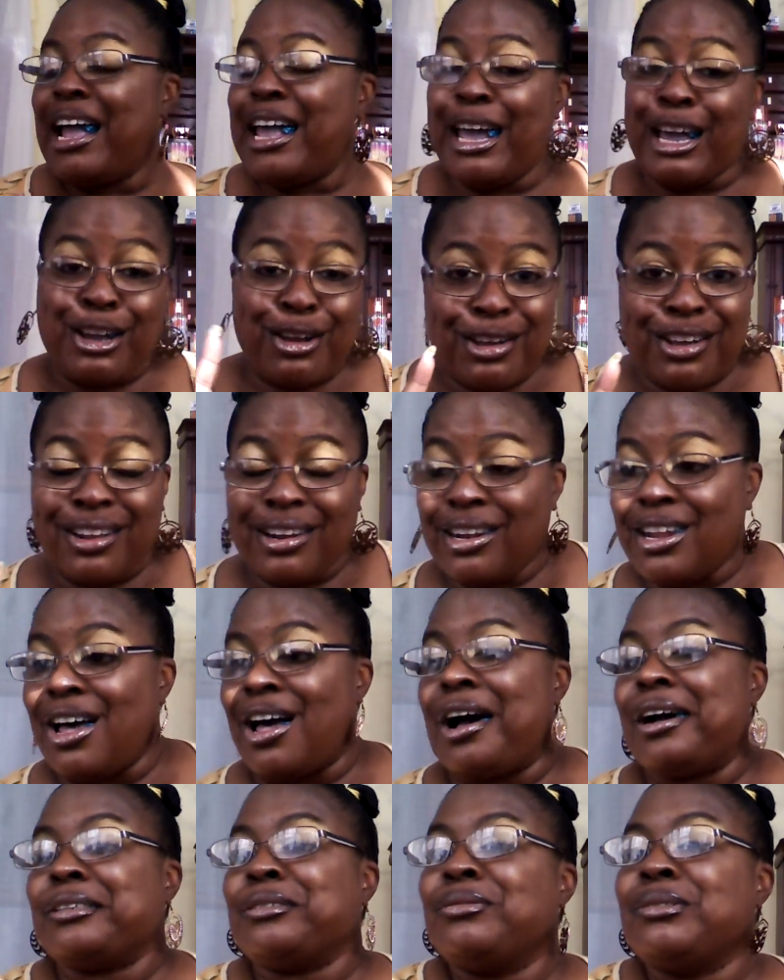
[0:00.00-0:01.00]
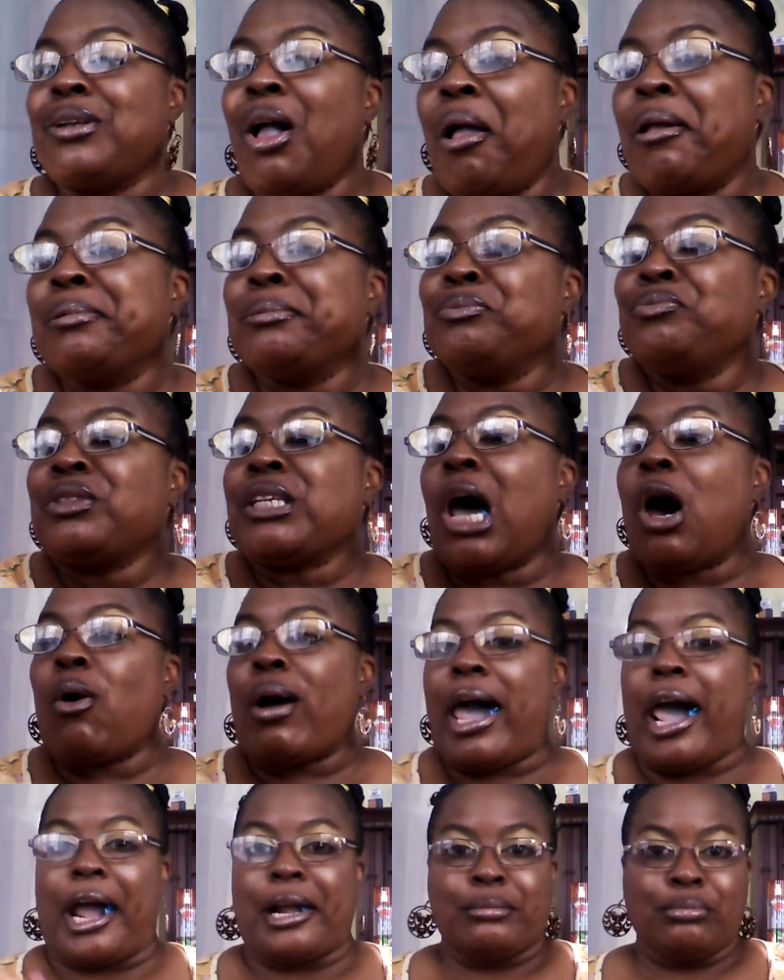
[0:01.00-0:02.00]
And good luck.
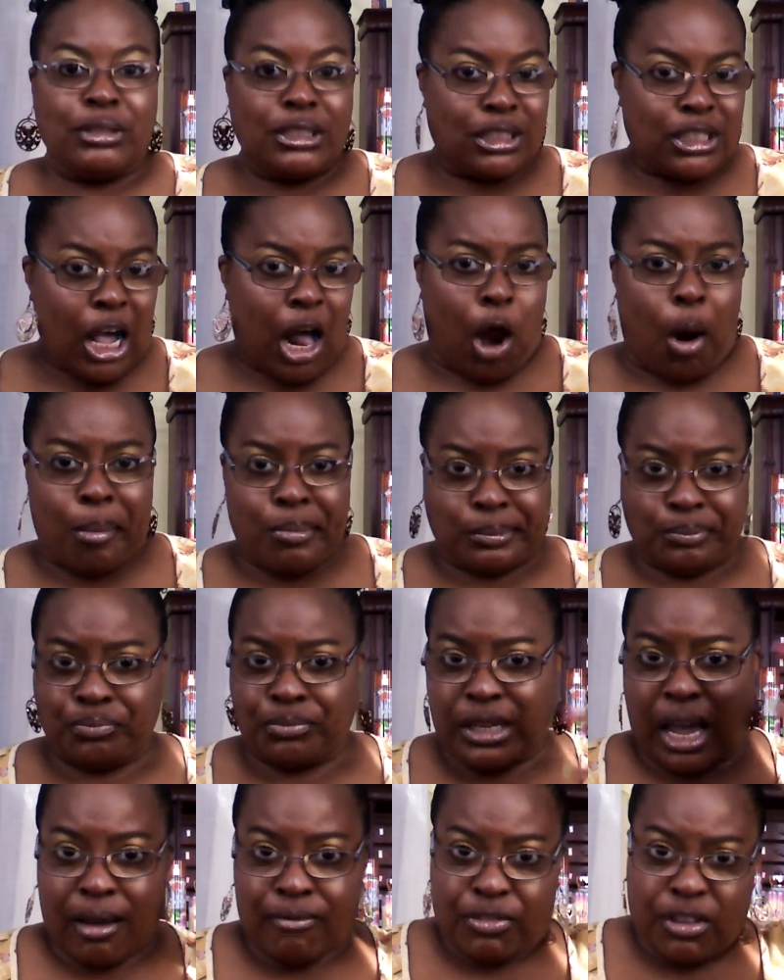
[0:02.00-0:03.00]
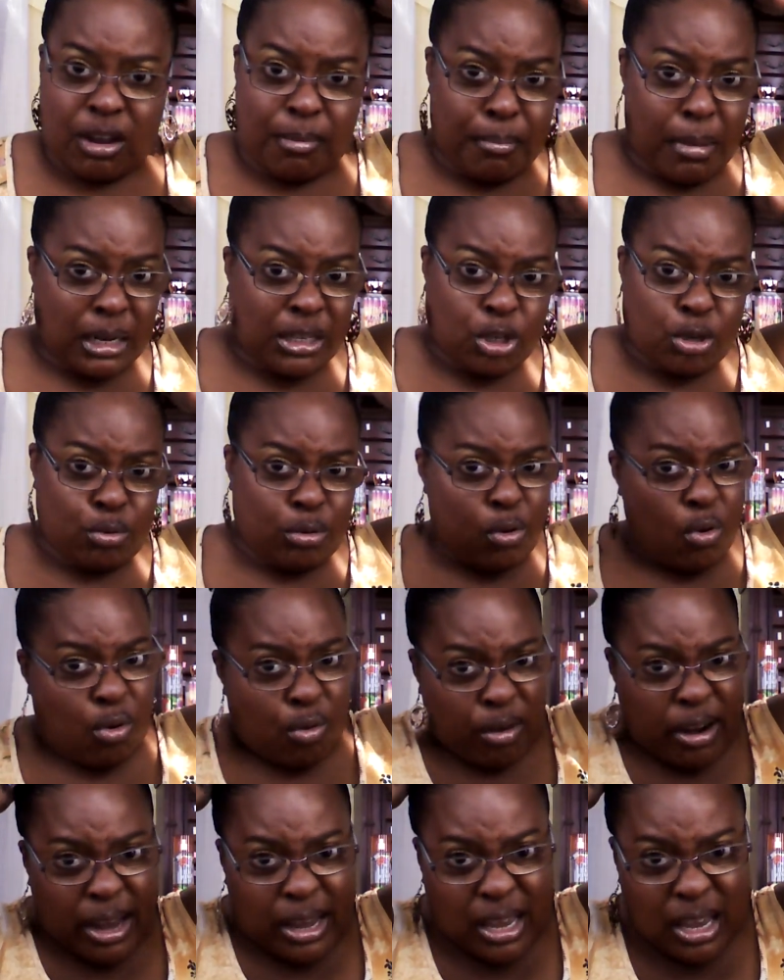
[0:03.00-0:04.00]
Okay, so I've done my two
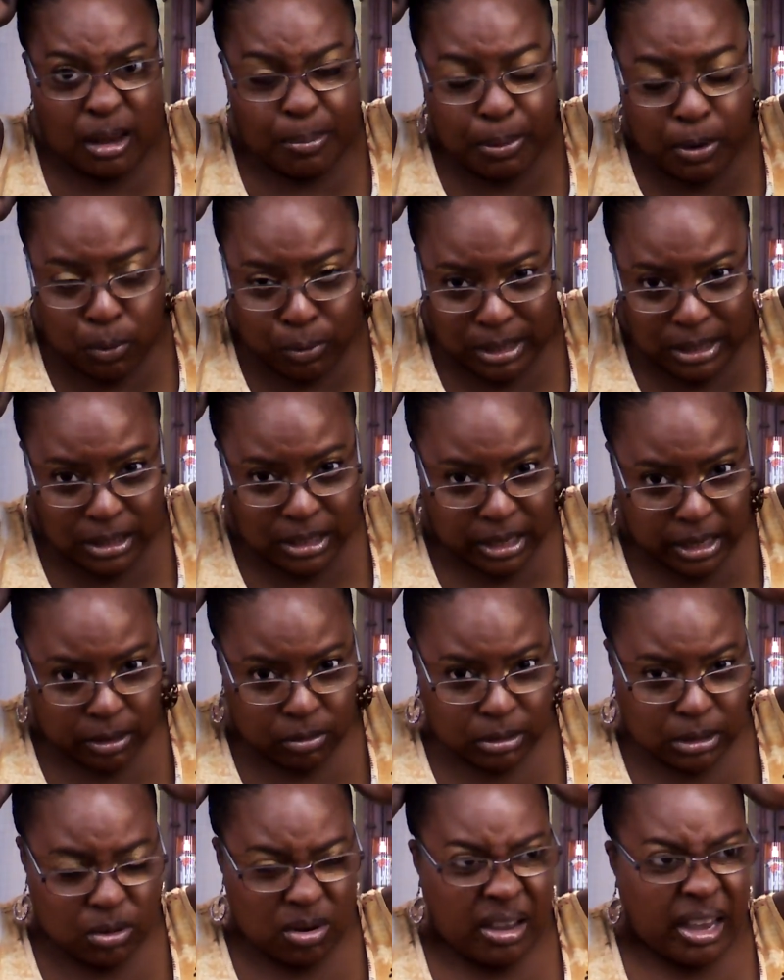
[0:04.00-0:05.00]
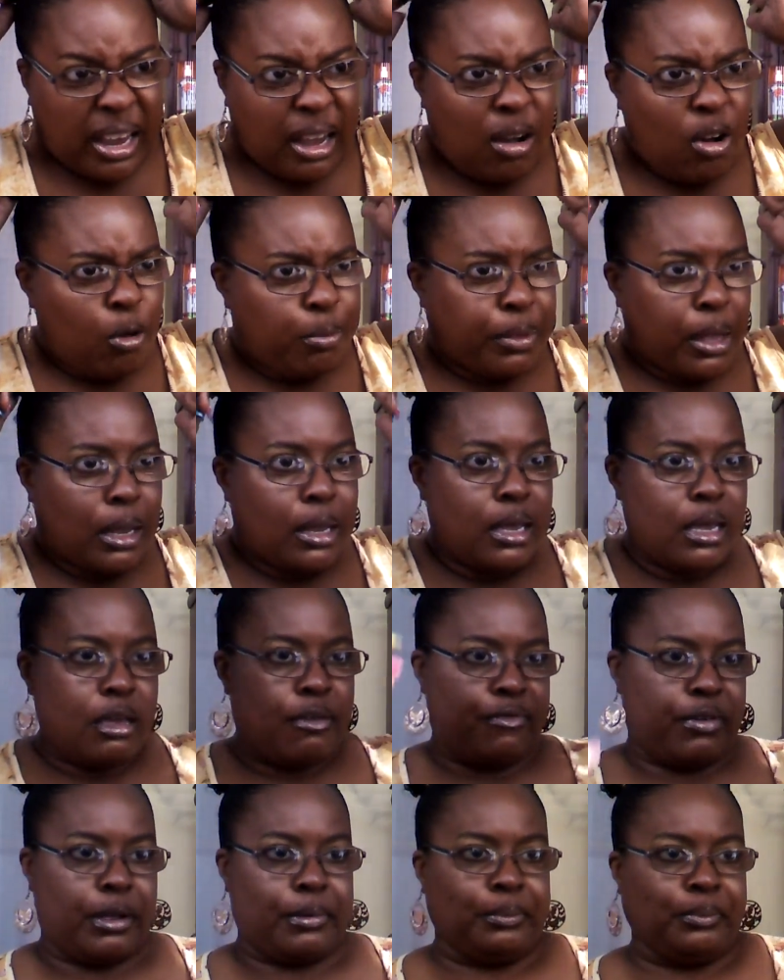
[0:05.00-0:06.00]
little crackhead ponytails. Okay, I hope they
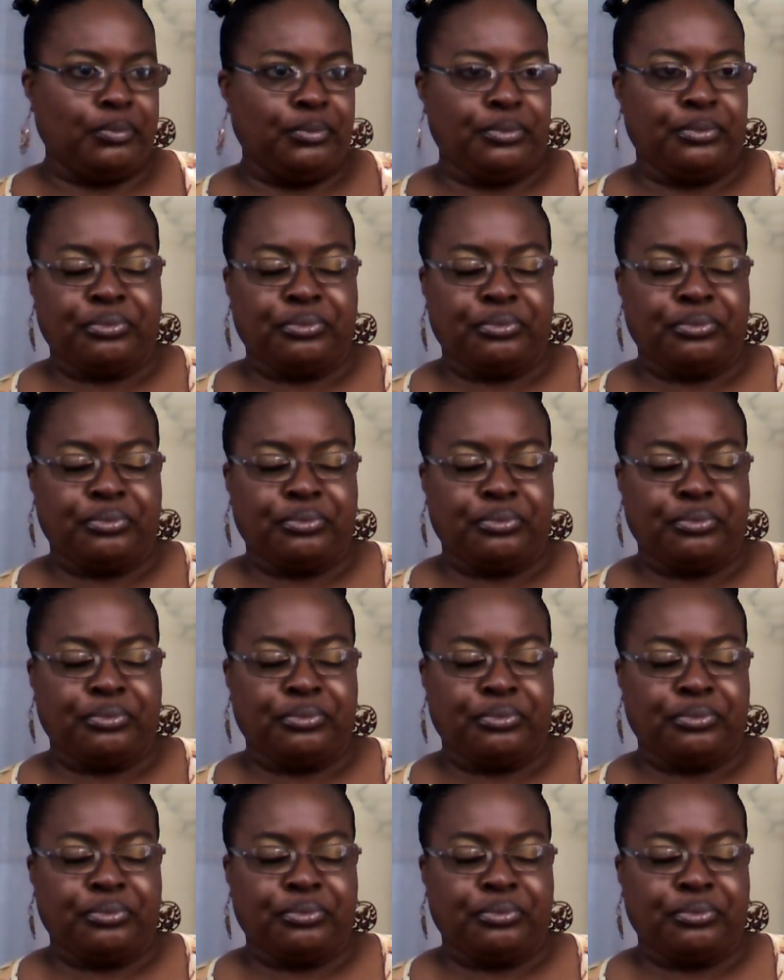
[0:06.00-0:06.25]
even.